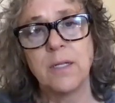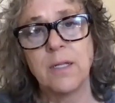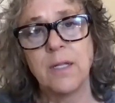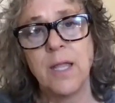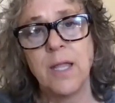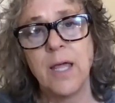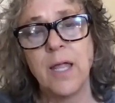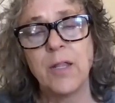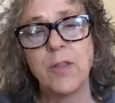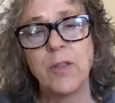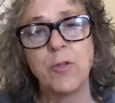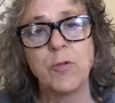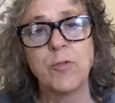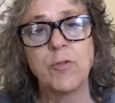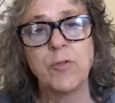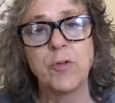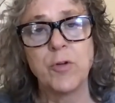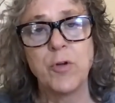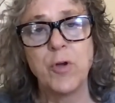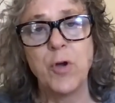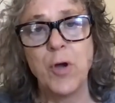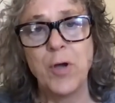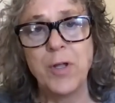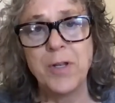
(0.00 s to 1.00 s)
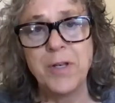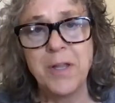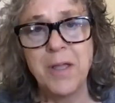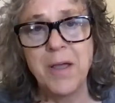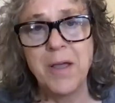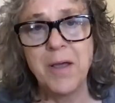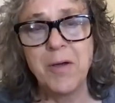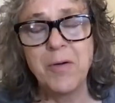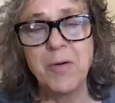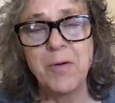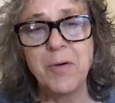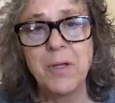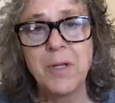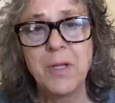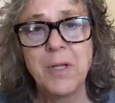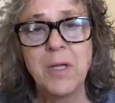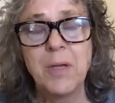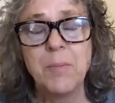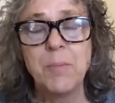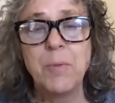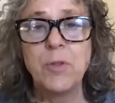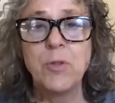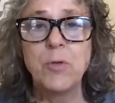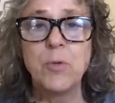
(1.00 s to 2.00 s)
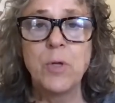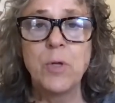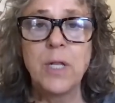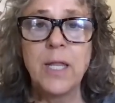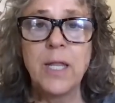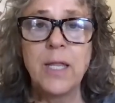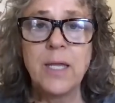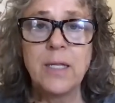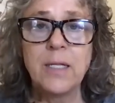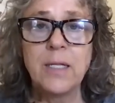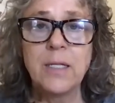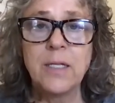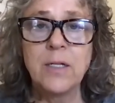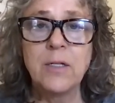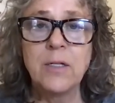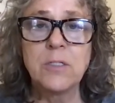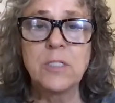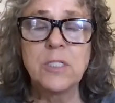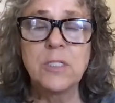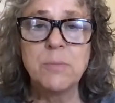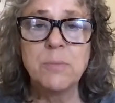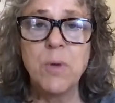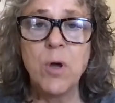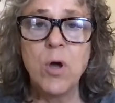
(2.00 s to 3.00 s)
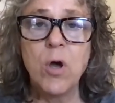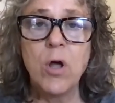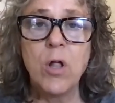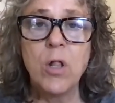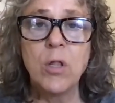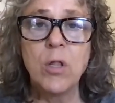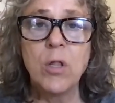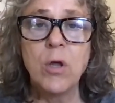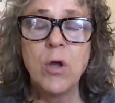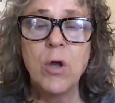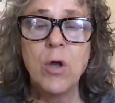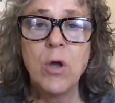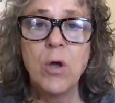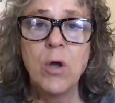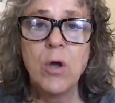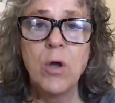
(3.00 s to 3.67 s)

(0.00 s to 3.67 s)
A lot of those are gone now, but there are little small